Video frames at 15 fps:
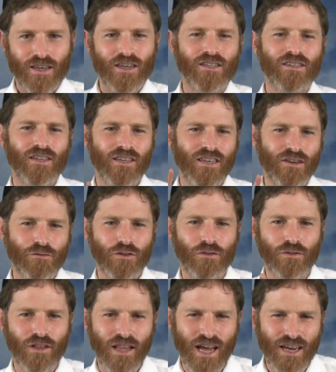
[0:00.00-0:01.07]
is the gift
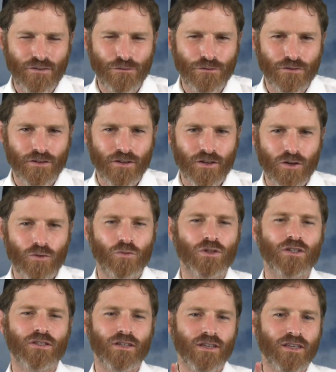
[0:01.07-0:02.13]
of life,
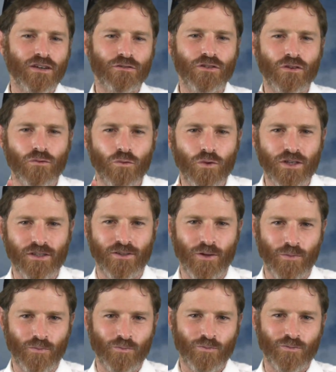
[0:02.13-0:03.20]
which is a gift of
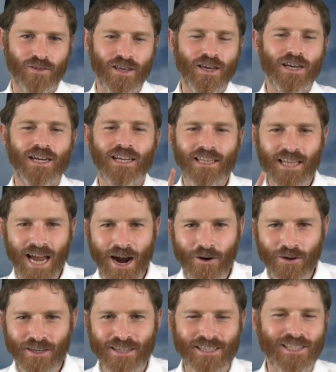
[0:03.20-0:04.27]
wisdom.
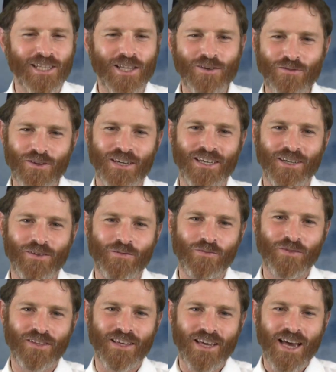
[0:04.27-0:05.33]
Clarity is living.
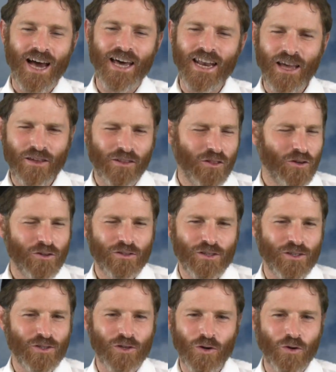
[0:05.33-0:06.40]
And I learned
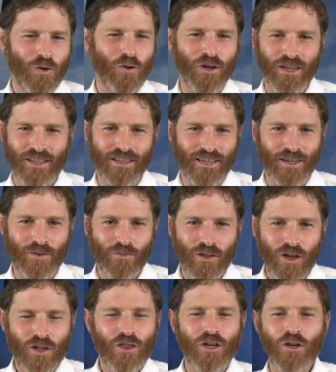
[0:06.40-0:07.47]
this so quickly.
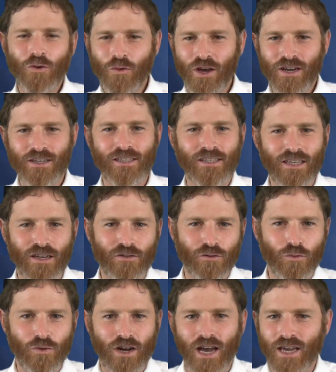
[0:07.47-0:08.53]
The greatest
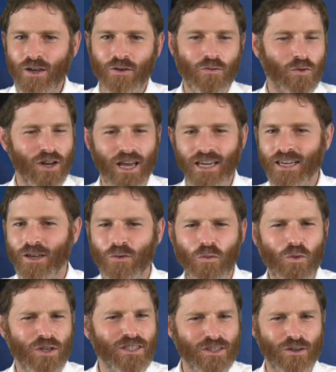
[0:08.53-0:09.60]
gift, when I get
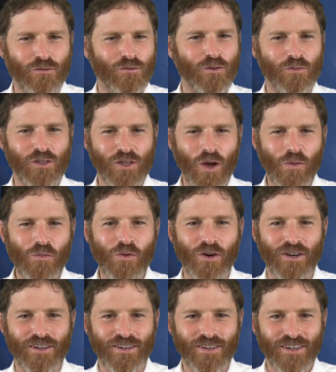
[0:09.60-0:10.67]
wisdom from
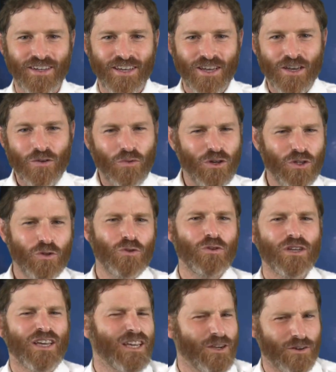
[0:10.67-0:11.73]
someone, when you
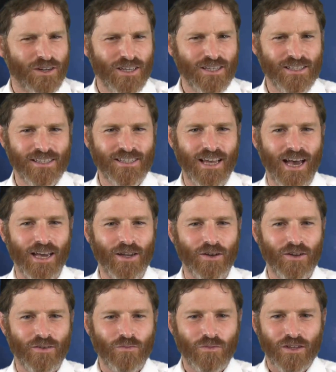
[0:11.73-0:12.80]
hear an insight,
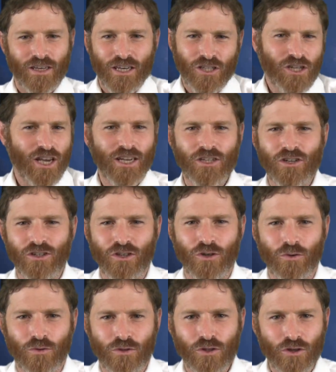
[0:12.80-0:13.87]
it changes
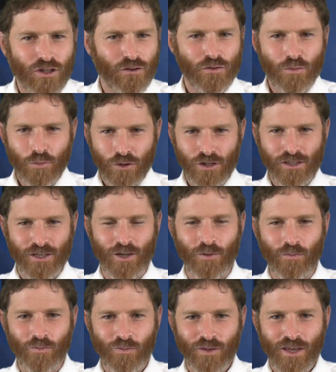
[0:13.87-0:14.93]
you. You're a different person.